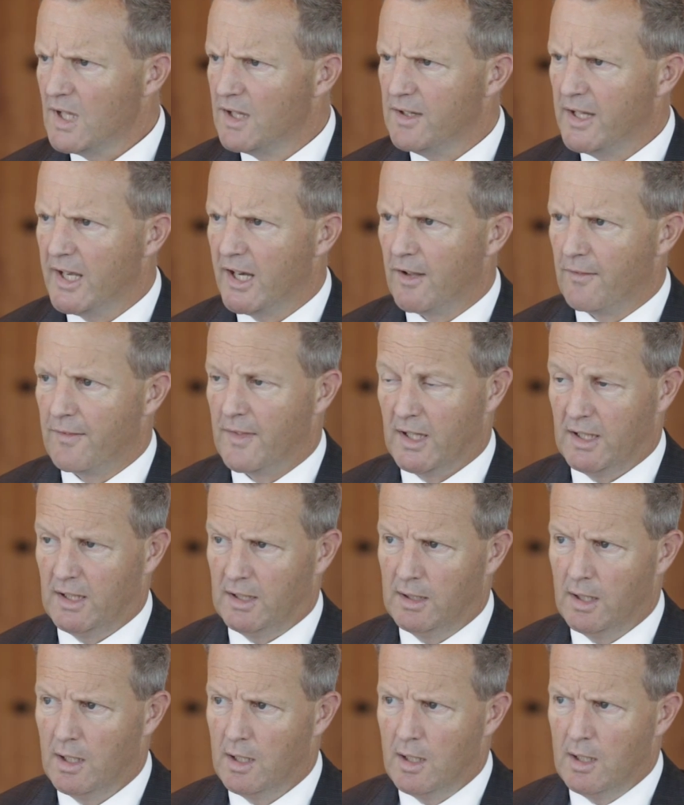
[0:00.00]
Now,
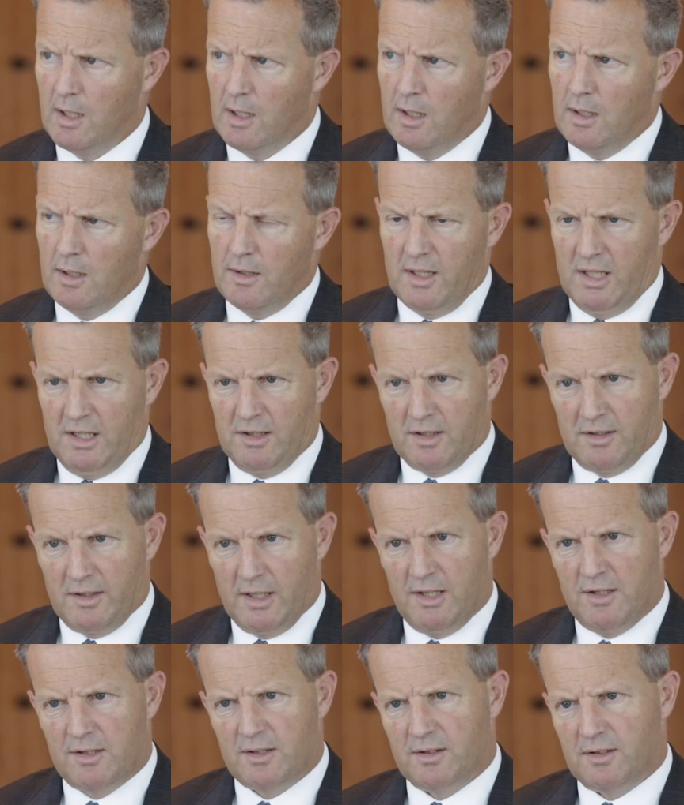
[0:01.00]
the
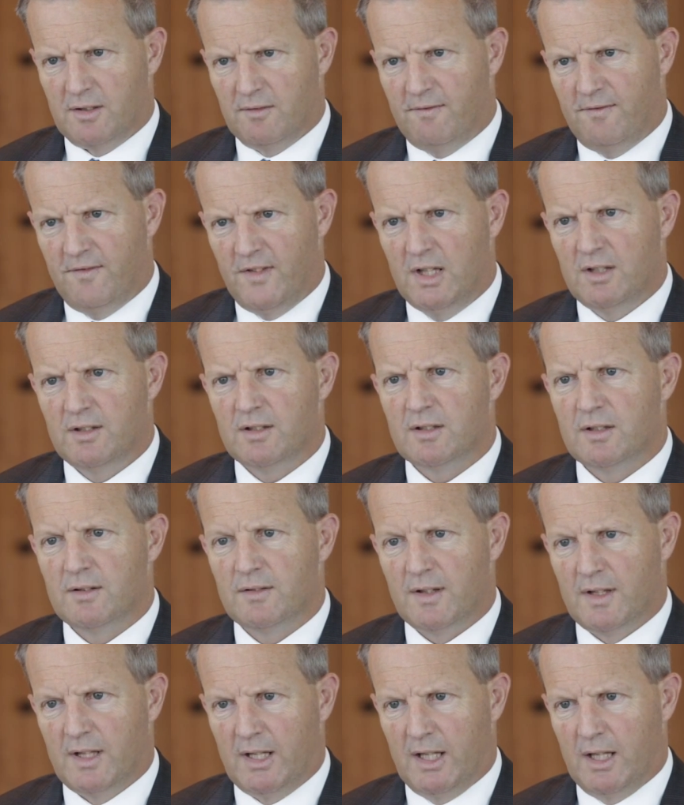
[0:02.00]
Indonesian
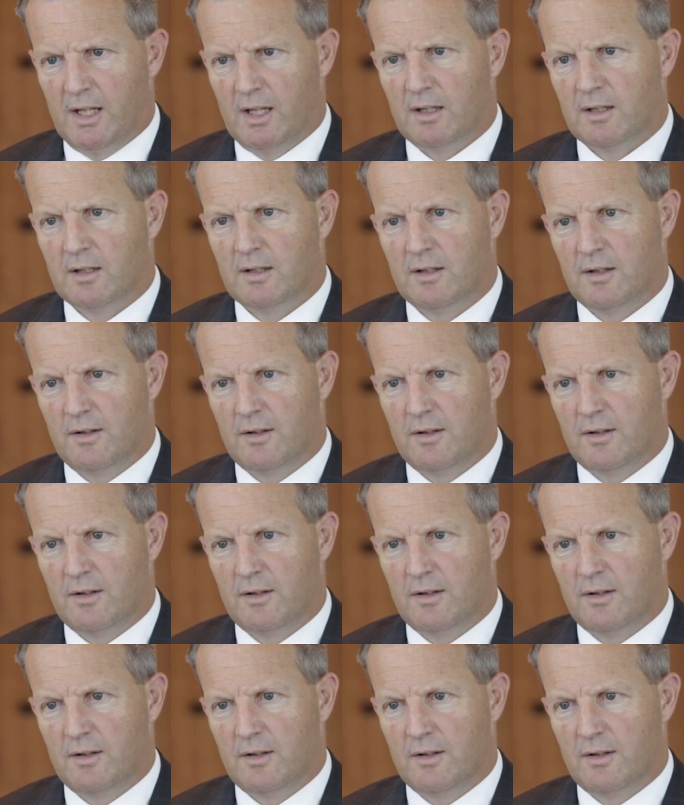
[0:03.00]
defendant there